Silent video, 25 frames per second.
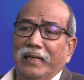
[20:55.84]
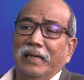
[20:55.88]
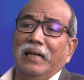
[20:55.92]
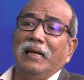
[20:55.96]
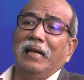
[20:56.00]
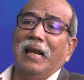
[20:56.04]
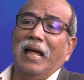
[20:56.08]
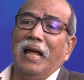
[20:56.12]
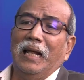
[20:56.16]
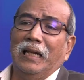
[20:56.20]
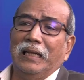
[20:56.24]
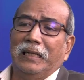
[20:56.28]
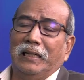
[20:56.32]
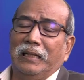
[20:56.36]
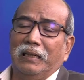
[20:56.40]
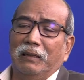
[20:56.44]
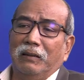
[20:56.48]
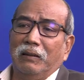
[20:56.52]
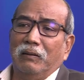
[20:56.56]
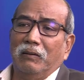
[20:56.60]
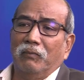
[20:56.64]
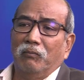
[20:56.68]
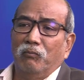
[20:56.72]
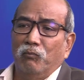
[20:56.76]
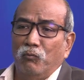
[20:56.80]
the last
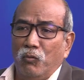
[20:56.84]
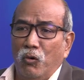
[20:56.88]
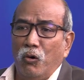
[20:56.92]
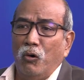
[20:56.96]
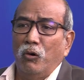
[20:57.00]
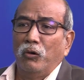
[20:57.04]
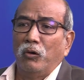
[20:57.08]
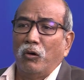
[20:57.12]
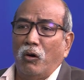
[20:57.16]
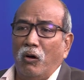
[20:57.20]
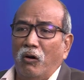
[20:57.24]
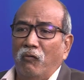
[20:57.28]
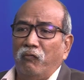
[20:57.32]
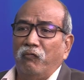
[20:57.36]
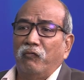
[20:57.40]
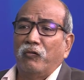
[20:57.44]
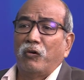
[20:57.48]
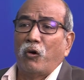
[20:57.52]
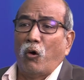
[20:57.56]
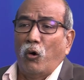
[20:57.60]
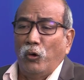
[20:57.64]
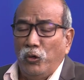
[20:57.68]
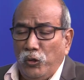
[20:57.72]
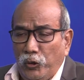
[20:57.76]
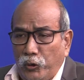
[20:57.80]
mode of
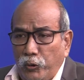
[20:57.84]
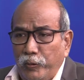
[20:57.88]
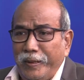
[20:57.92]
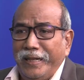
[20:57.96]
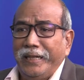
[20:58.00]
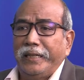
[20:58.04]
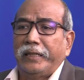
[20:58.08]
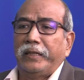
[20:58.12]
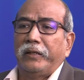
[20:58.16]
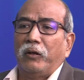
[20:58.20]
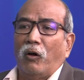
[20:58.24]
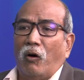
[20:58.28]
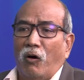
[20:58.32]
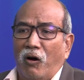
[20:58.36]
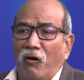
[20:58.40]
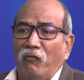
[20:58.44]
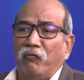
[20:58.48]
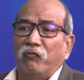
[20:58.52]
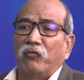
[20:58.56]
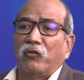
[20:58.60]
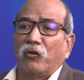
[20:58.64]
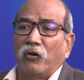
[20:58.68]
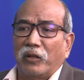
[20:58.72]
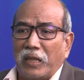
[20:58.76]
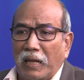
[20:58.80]
conduit
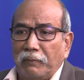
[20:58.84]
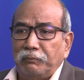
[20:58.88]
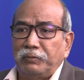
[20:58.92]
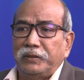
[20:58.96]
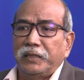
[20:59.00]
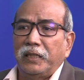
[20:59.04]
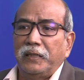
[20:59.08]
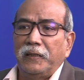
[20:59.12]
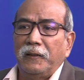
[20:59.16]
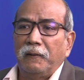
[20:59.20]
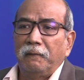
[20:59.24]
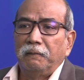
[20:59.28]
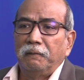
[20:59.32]
of corruption,